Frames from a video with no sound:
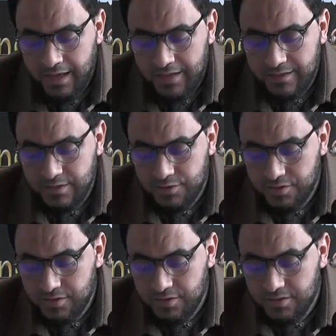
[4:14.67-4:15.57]
and
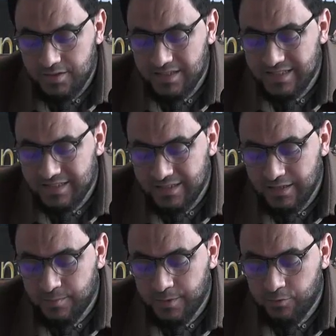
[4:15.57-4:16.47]
distress is
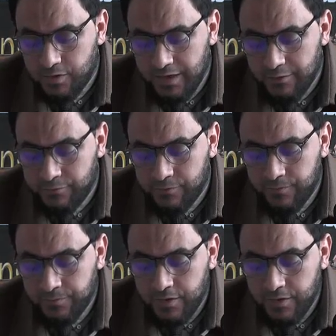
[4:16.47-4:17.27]
succeeded by relief.